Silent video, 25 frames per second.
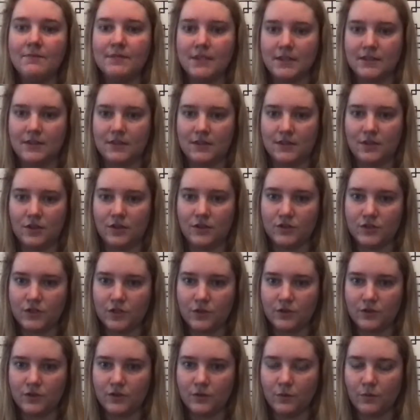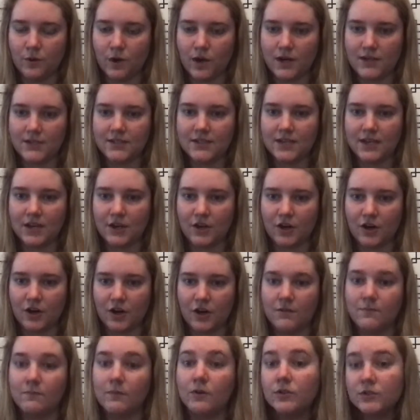and so the words that
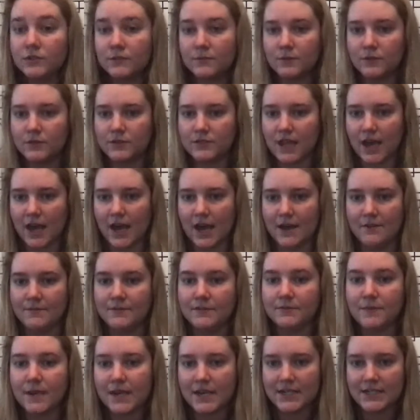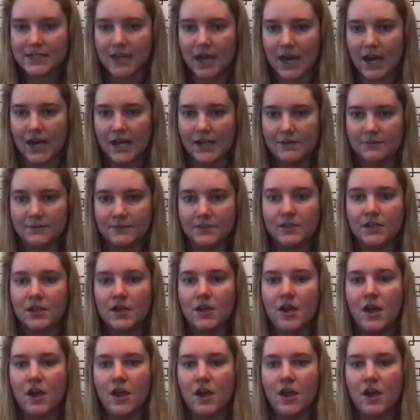occurred multiple times, many times,